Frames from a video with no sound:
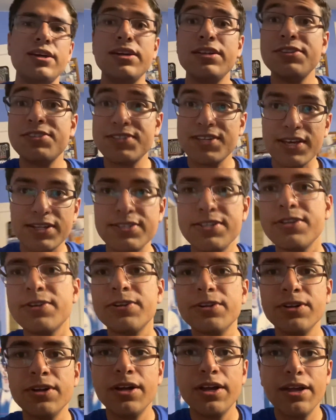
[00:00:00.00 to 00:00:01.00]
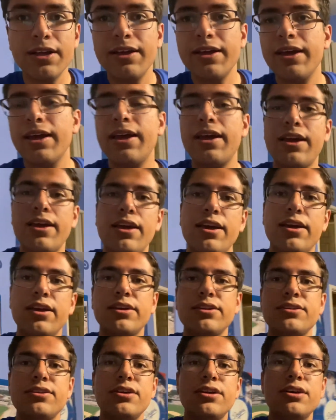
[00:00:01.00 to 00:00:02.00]
just had dinner,
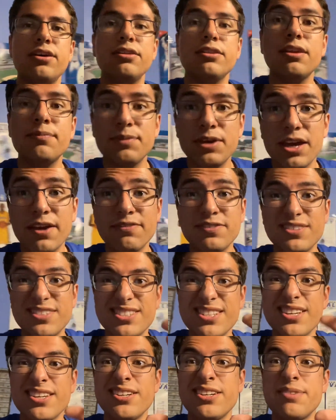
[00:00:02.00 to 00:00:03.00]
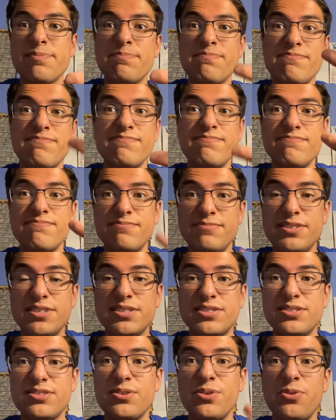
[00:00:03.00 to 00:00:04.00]
and let me have to set it up.
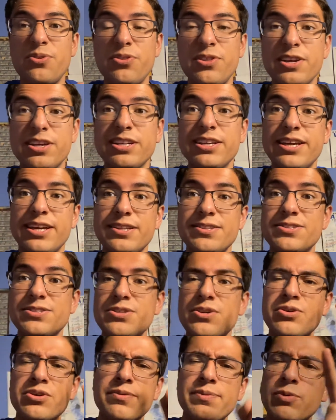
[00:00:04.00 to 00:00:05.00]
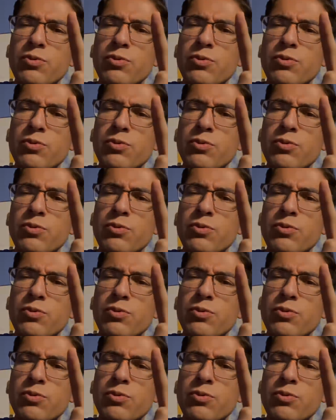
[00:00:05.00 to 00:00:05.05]
This whole thing again, so give me